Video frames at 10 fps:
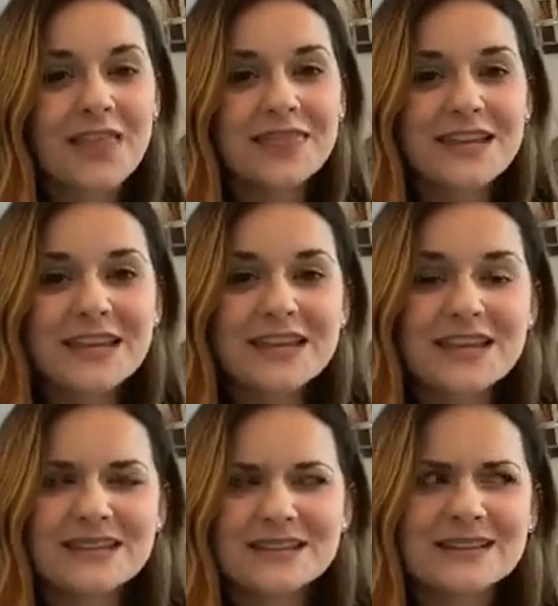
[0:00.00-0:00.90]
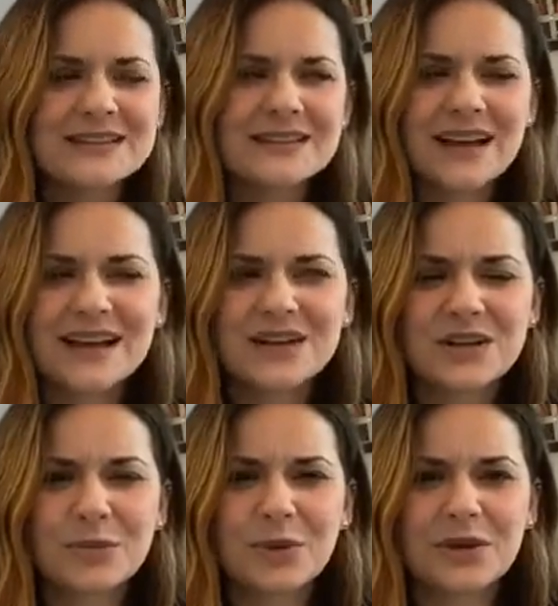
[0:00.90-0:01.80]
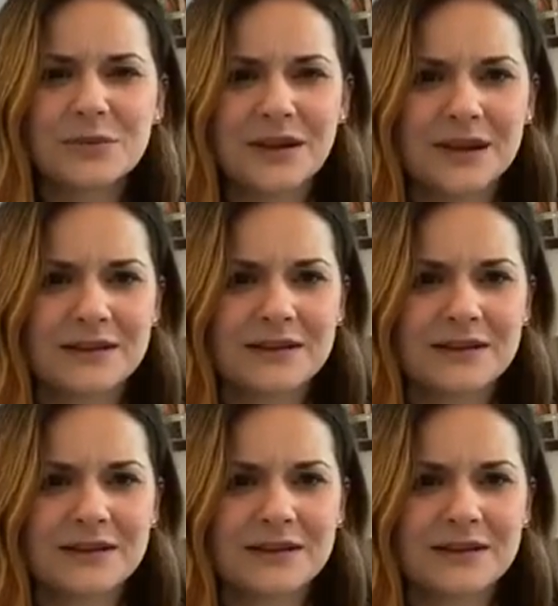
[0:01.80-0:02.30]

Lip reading: then, Hugga, you're pulling my hair.